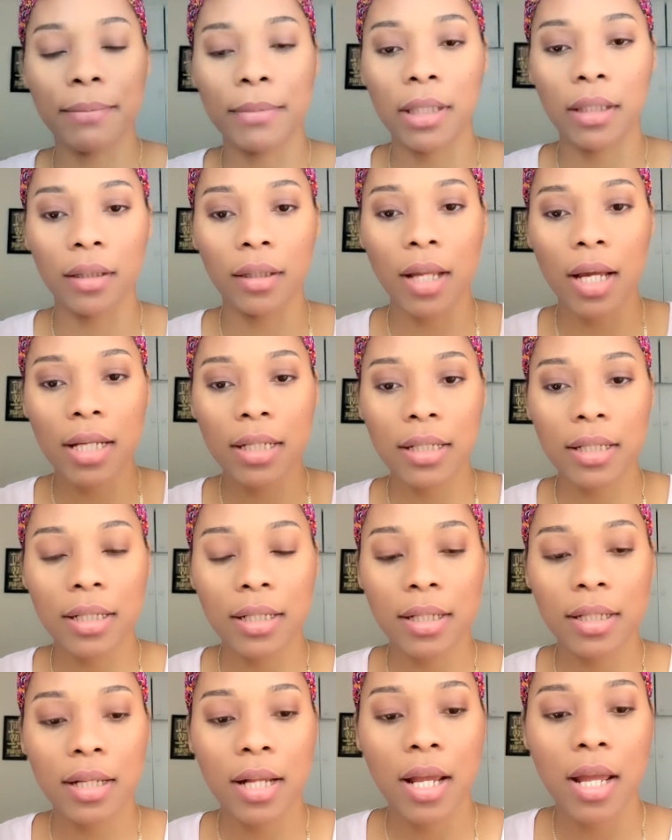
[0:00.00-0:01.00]
gloss.
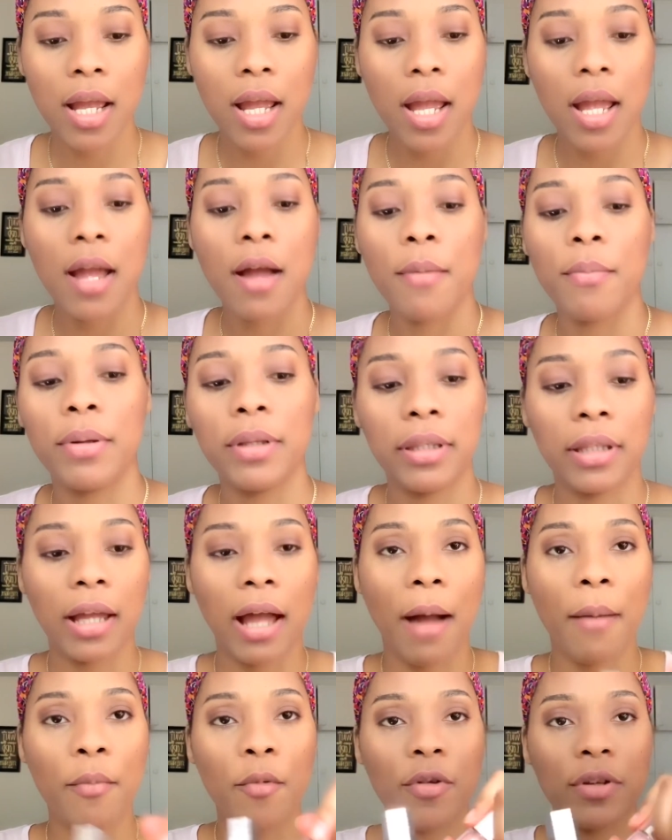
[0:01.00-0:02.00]
But
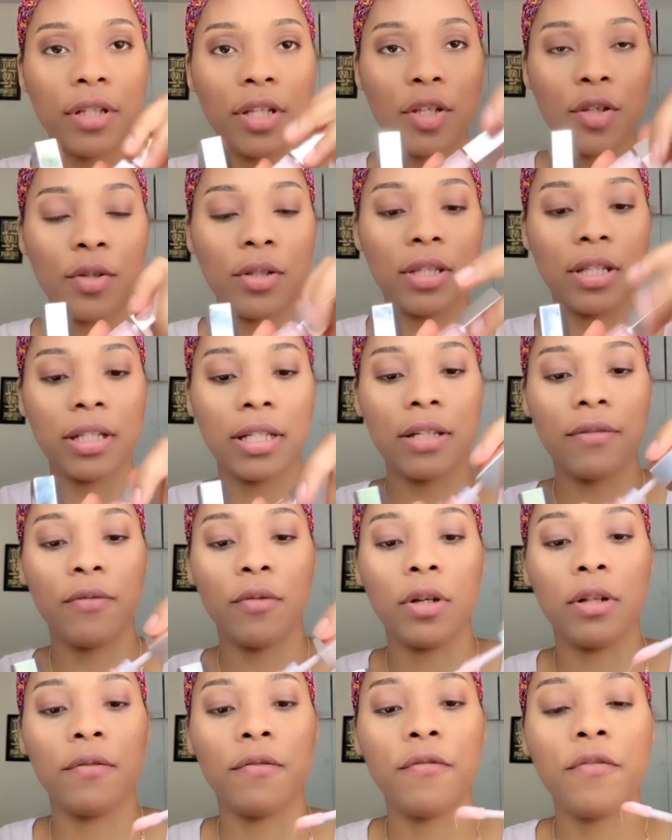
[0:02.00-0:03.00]
I'm going to use this
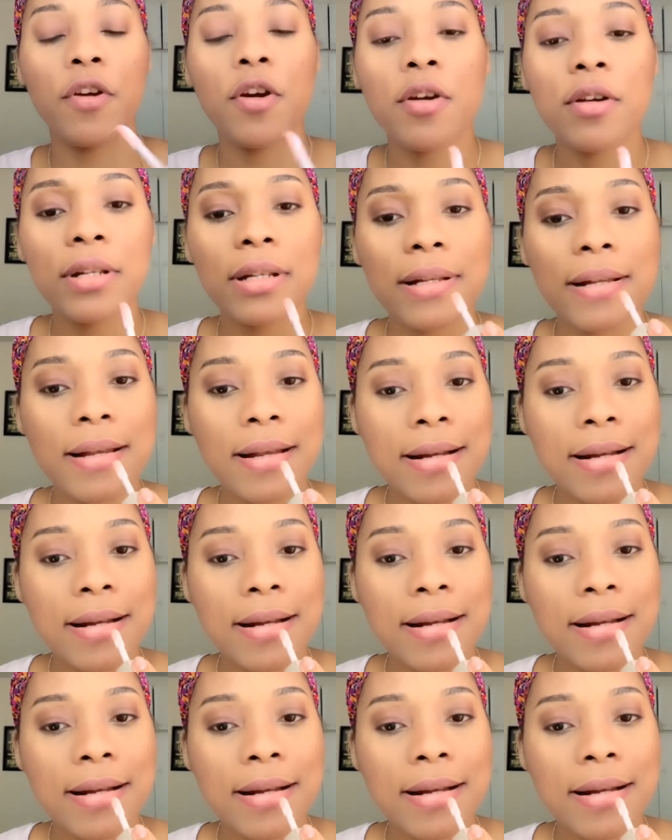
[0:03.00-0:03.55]
one first.